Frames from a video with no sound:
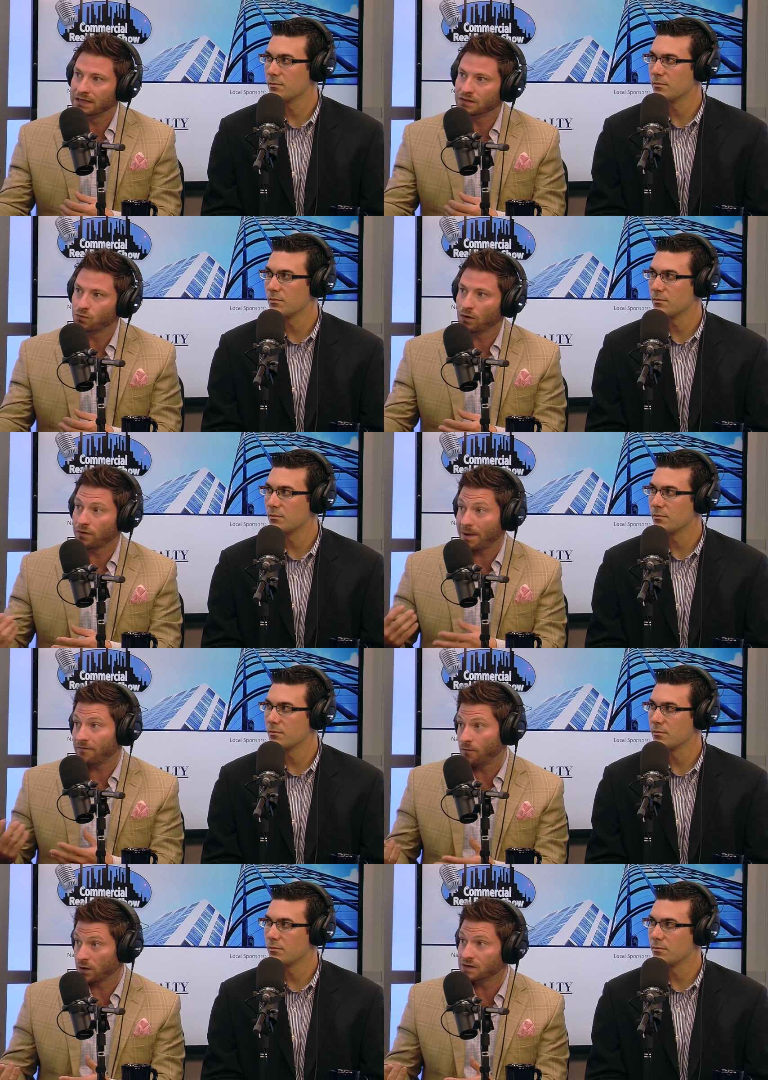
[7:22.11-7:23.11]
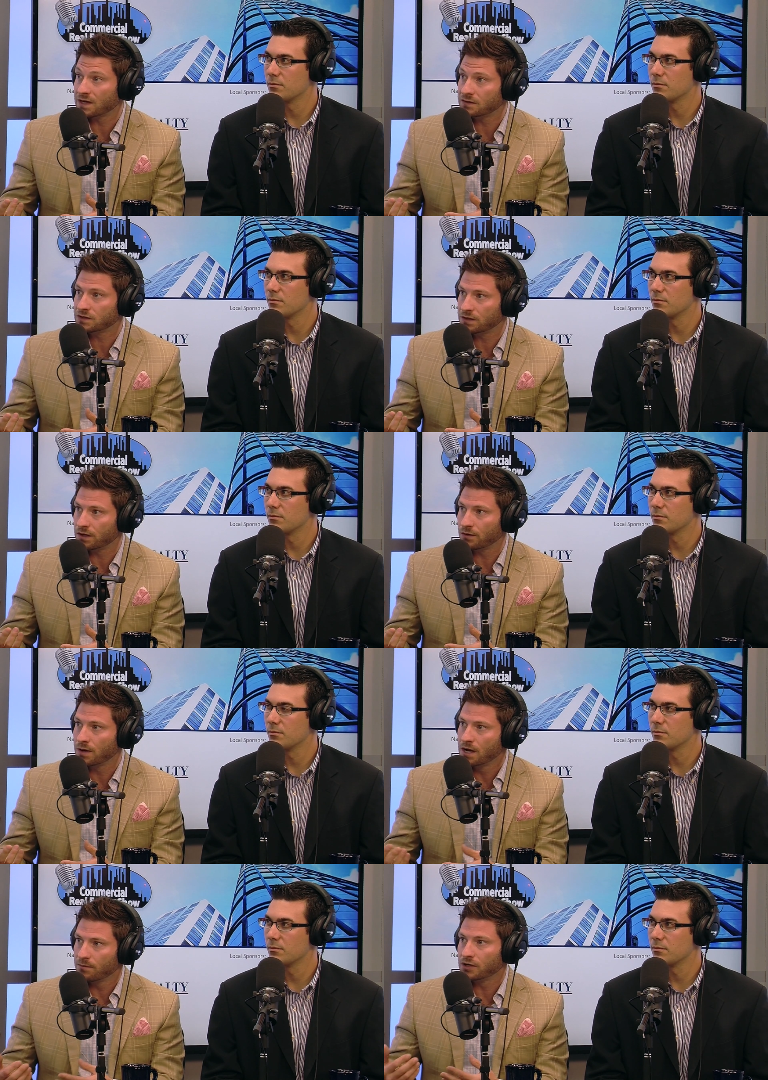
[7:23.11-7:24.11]
Speaker 1: is worth about 40 cents to
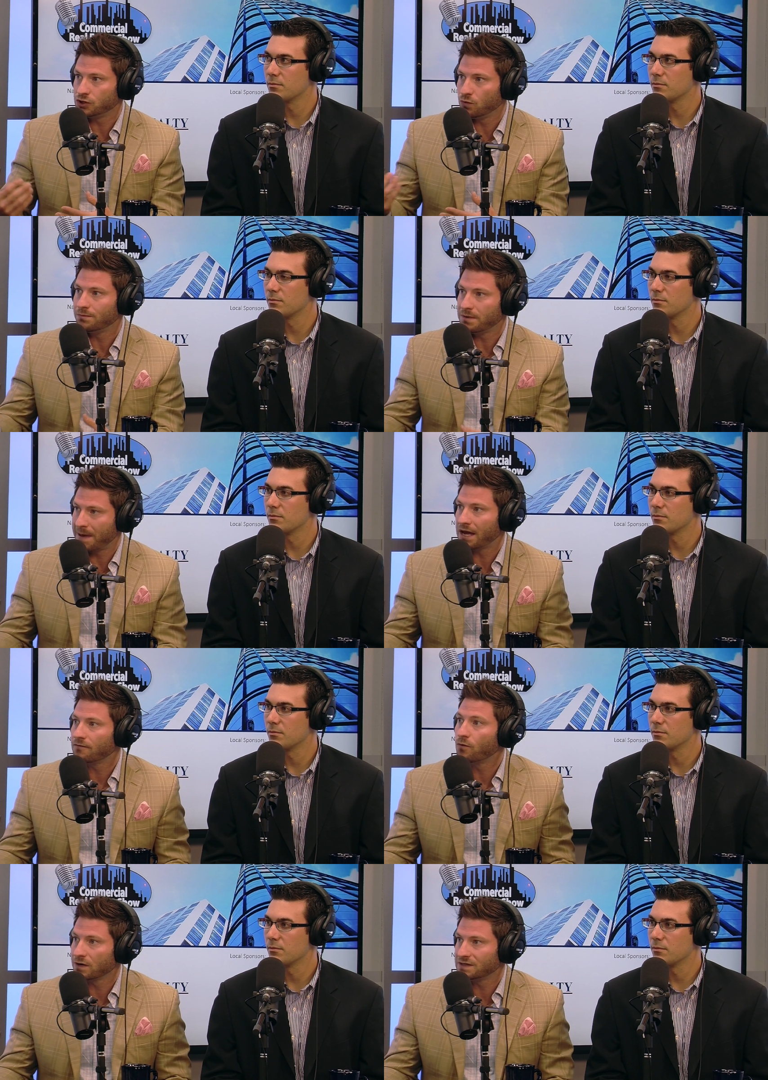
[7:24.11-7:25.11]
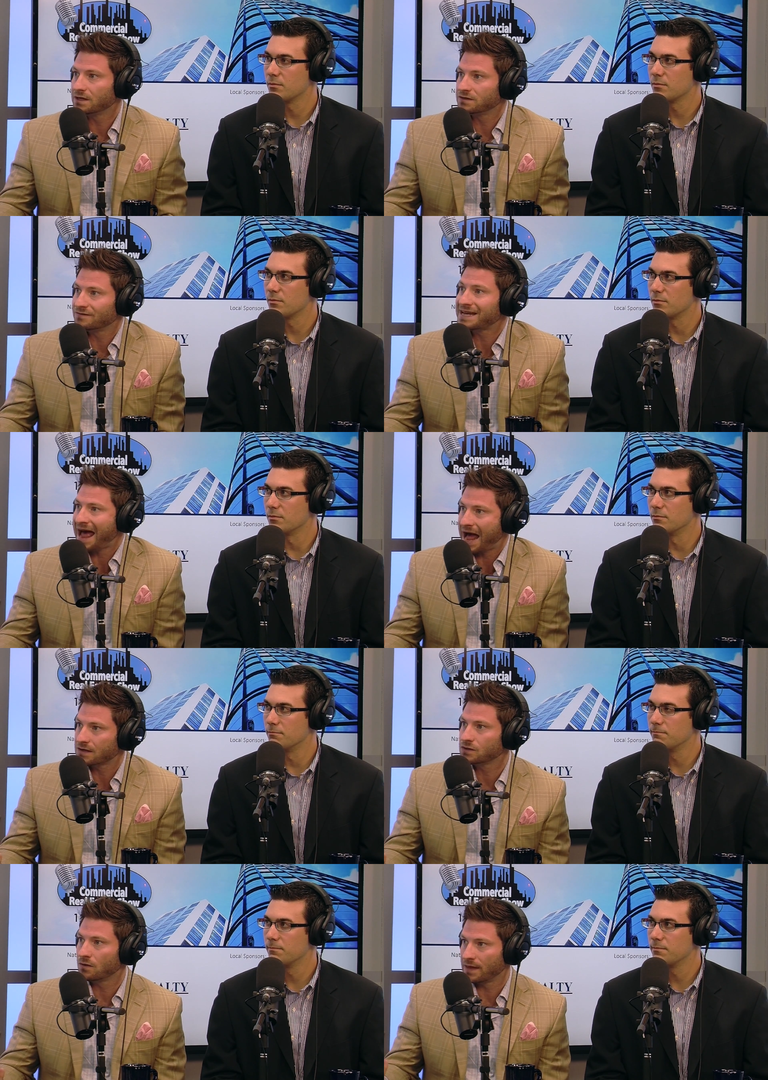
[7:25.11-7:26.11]
you because you would be paying 40 cents of
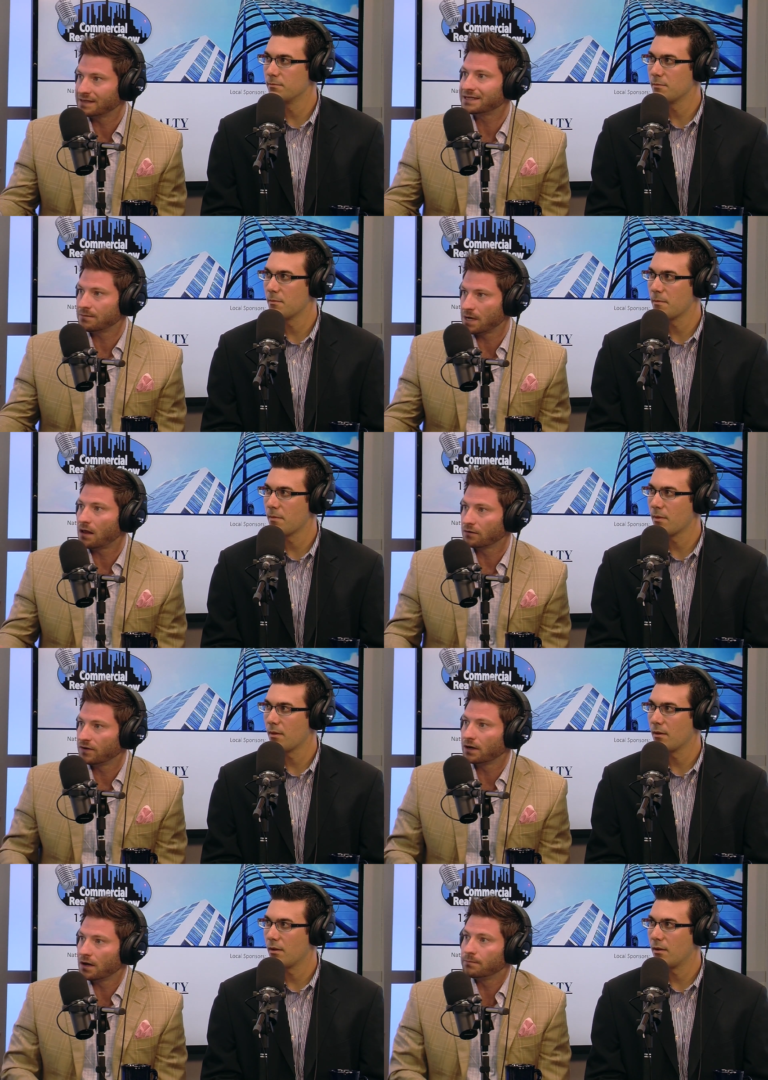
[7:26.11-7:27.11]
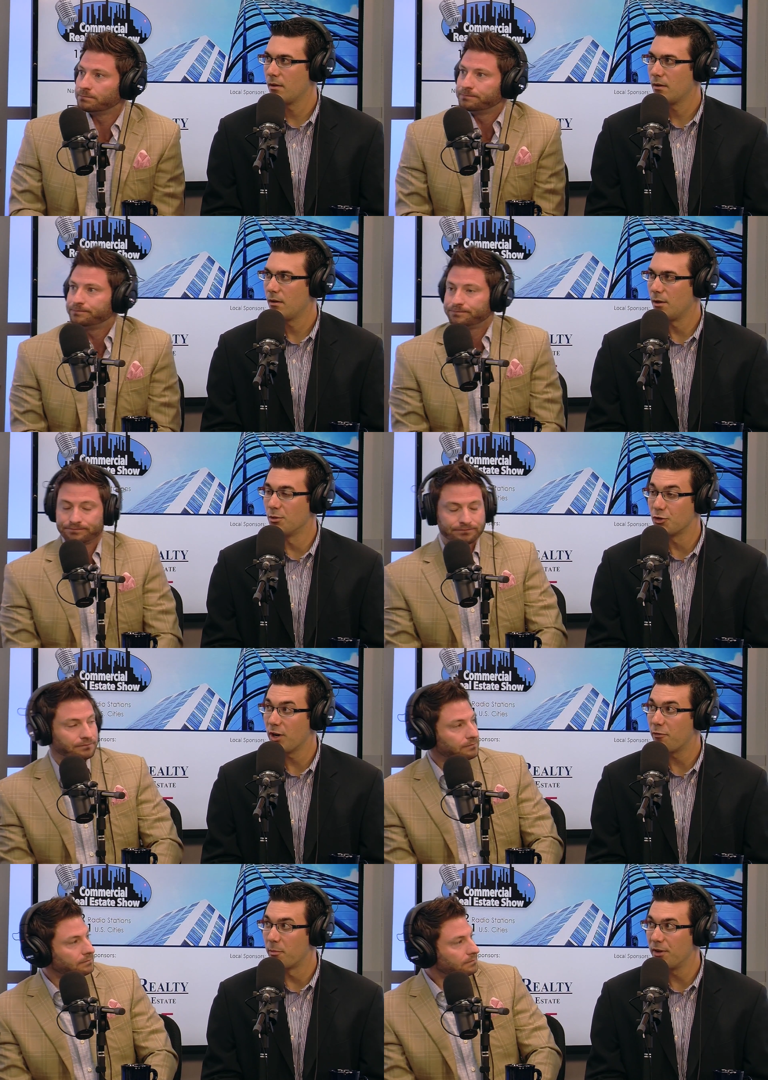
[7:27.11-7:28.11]
tax on that same dollar of income.
Speaker 2: And what's
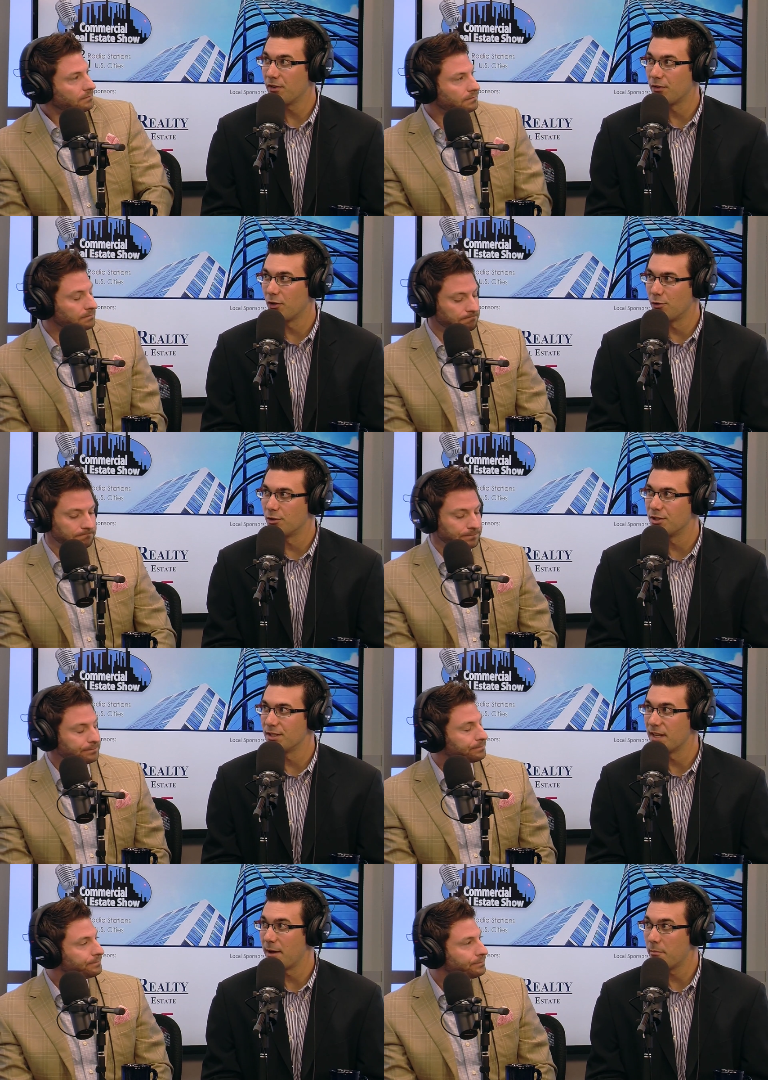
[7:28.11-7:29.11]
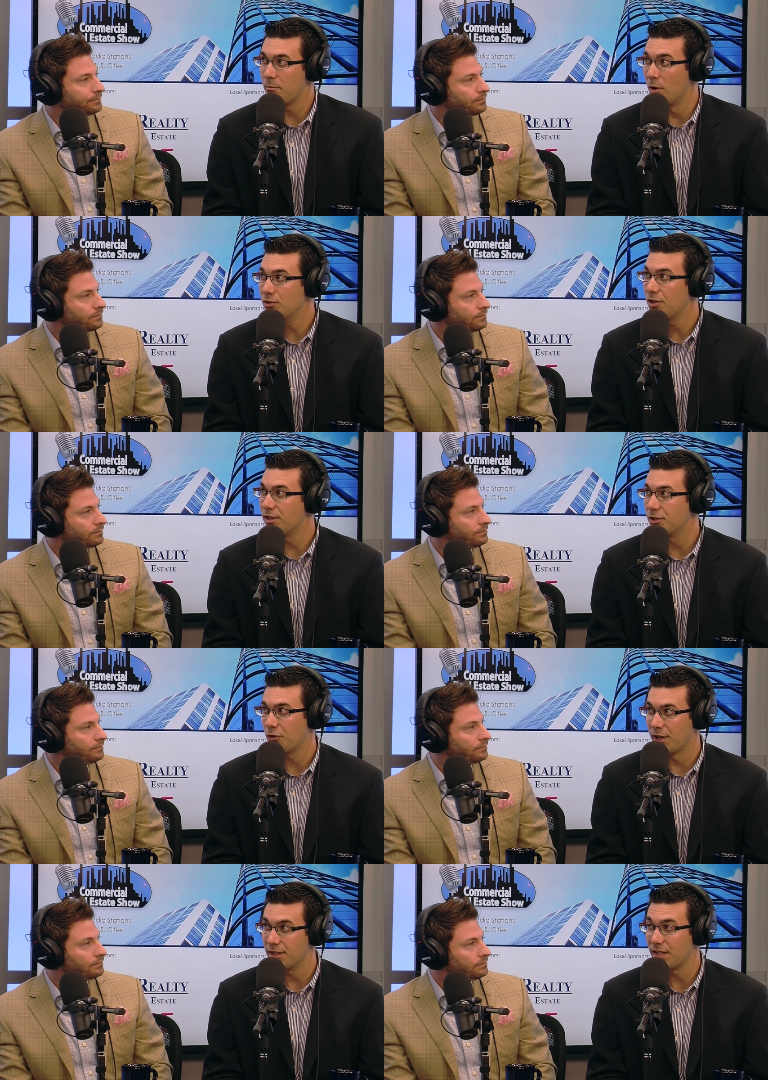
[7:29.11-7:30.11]
great for business owners is that most of these
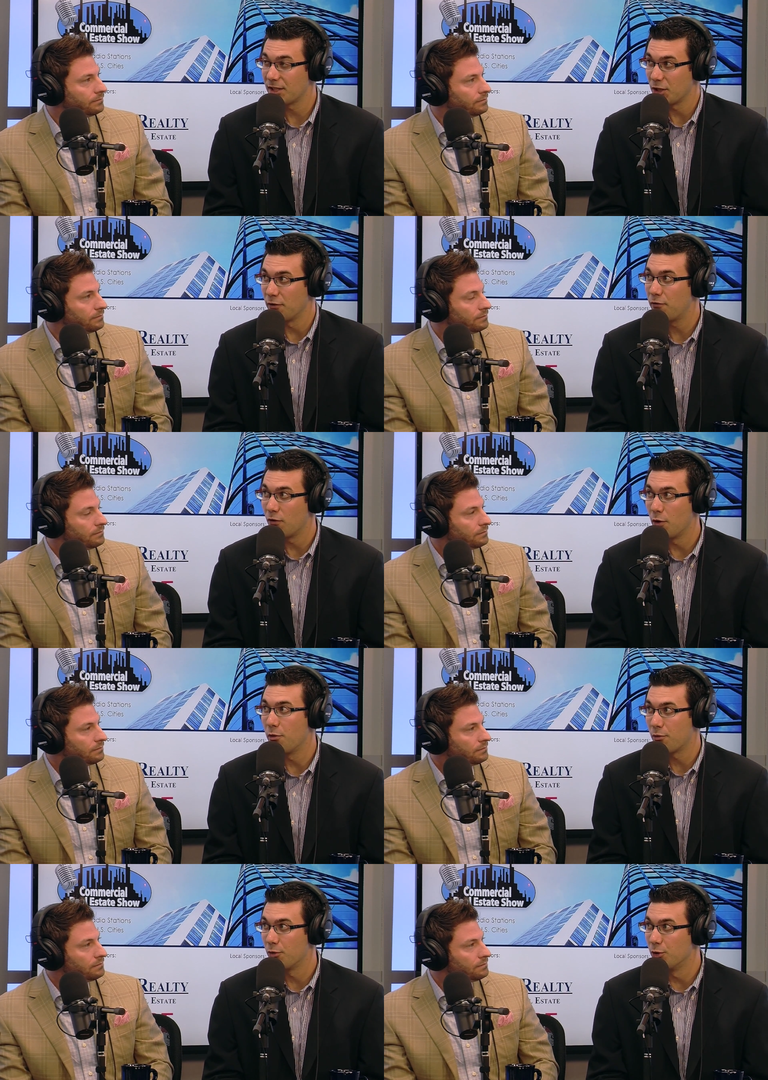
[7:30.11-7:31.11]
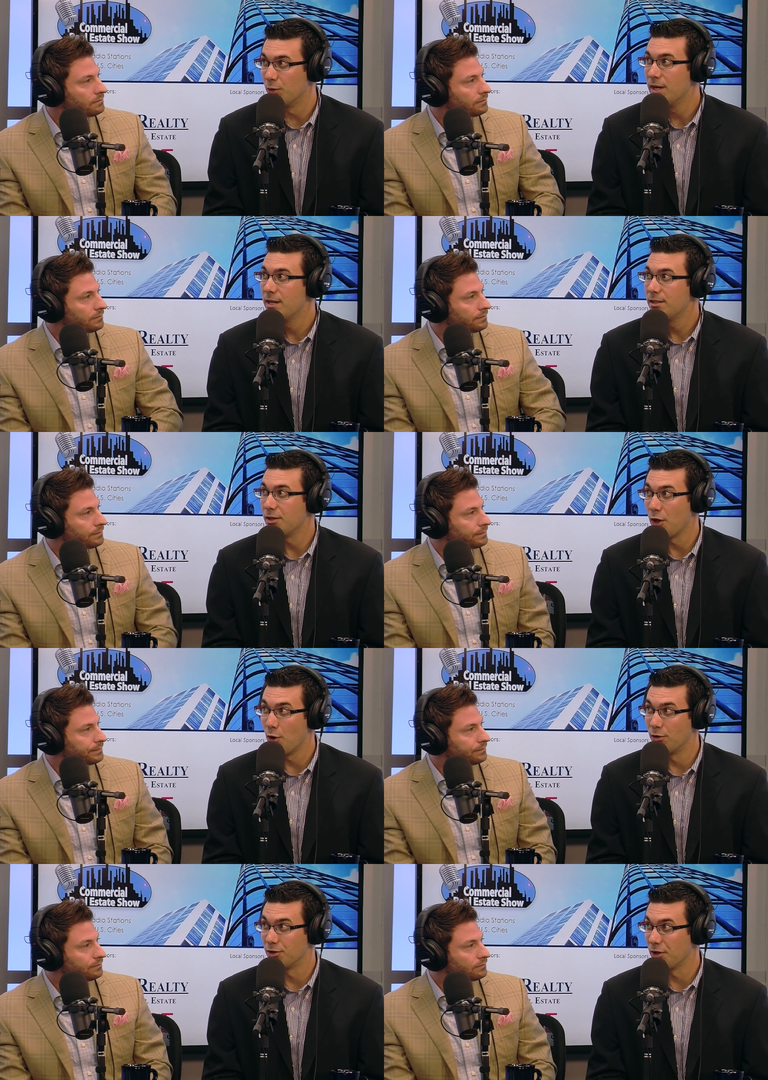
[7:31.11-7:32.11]
credits actually flow through to the
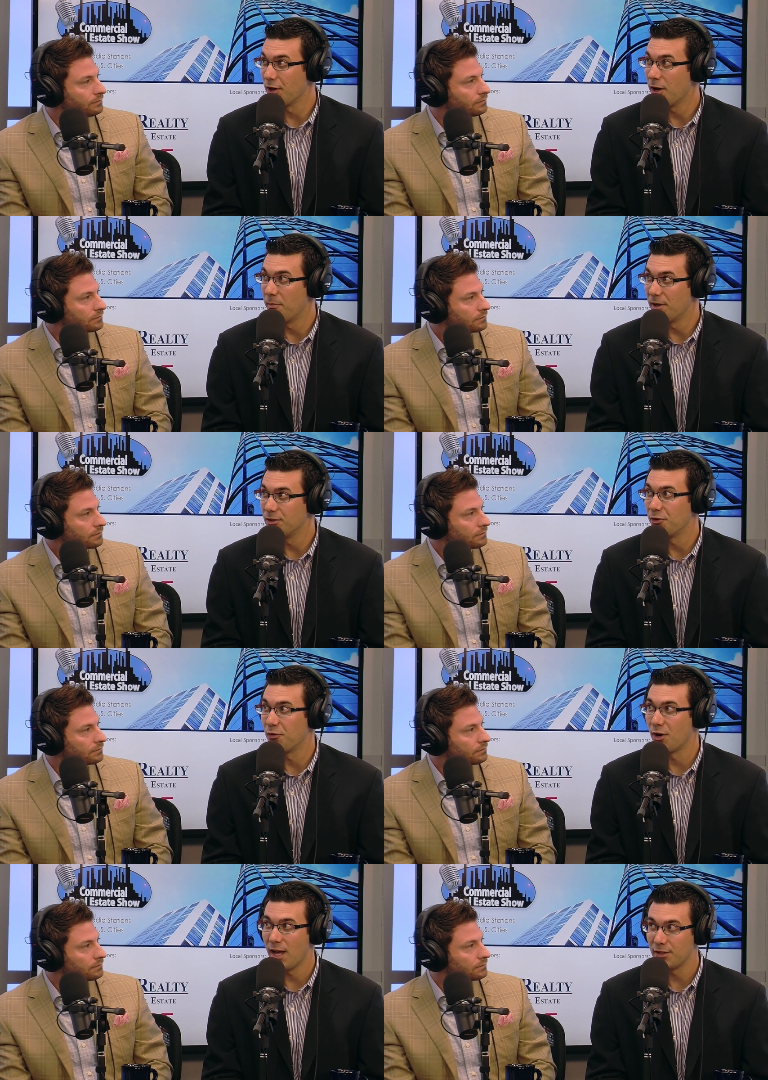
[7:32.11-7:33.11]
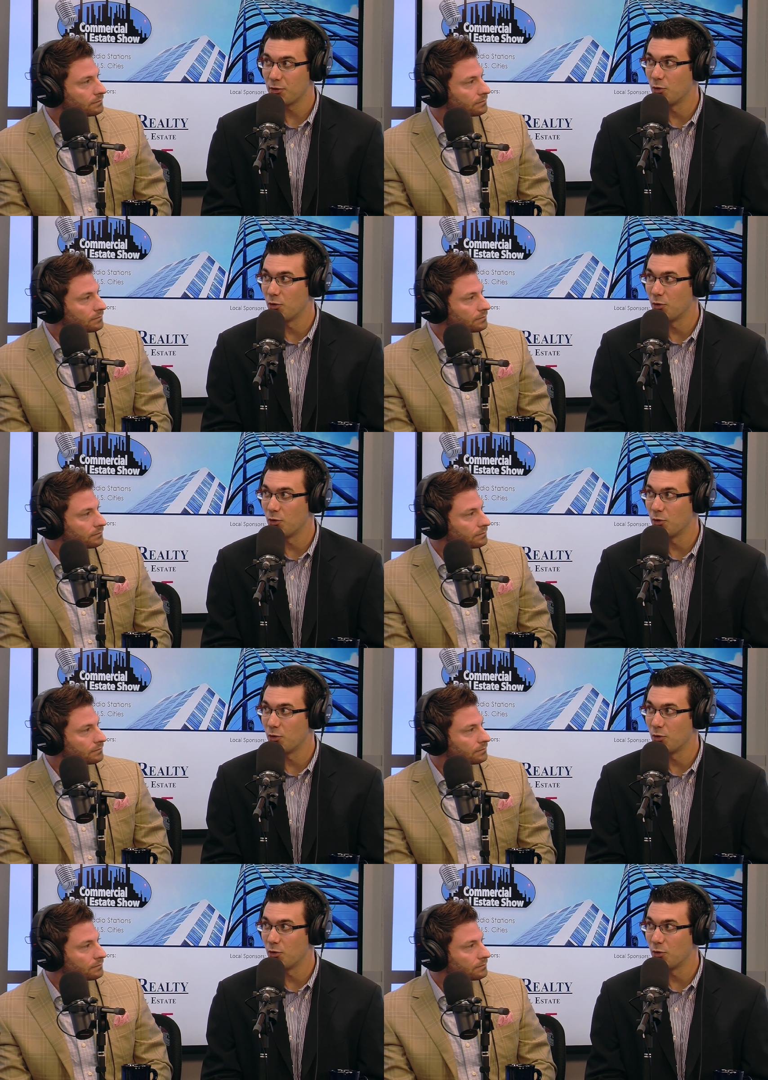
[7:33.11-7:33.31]
owners of the company. So if you're an S